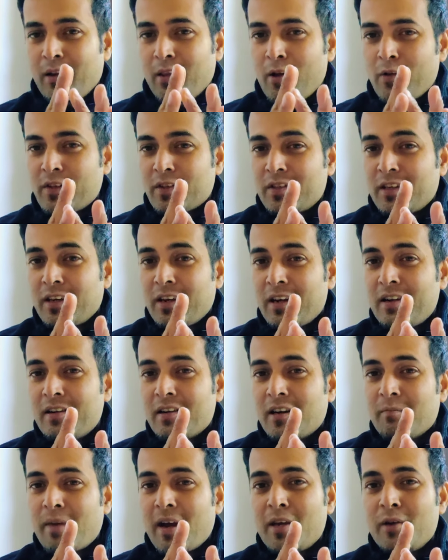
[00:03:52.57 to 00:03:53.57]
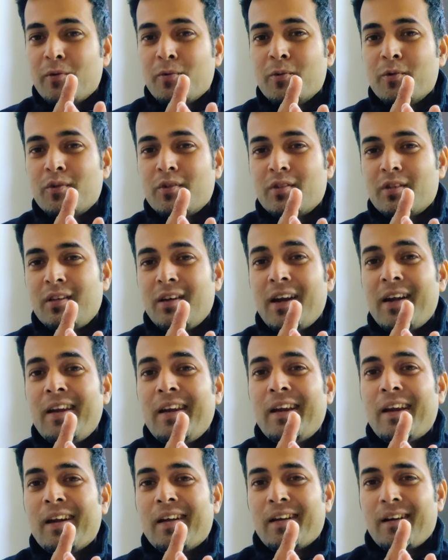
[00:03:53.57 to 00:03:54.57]
Now the second term I use
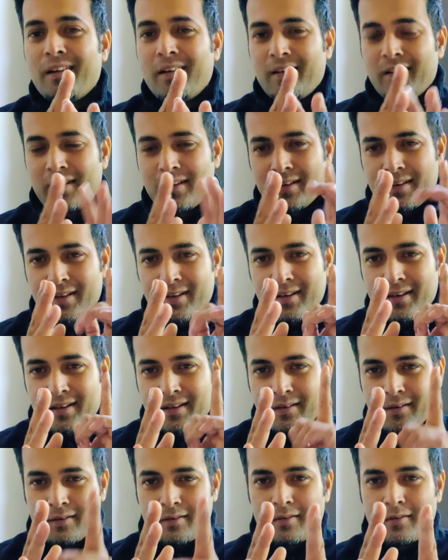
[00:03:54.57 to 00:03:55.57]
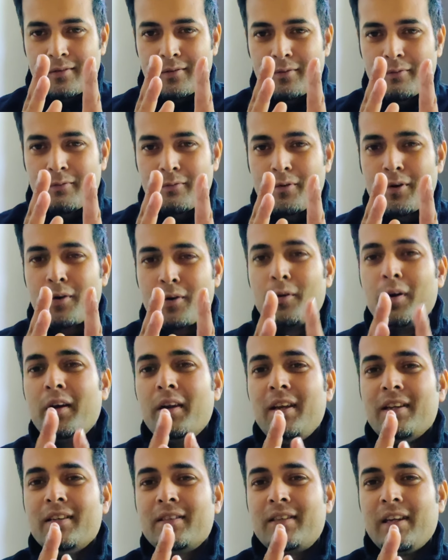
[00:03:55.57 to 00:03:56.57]
dedicated for
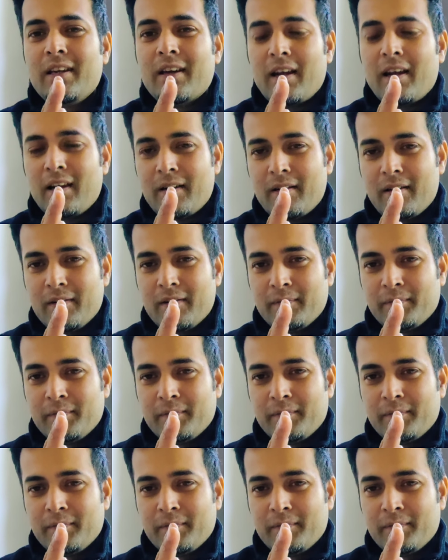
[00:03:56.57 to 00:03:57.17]
only single.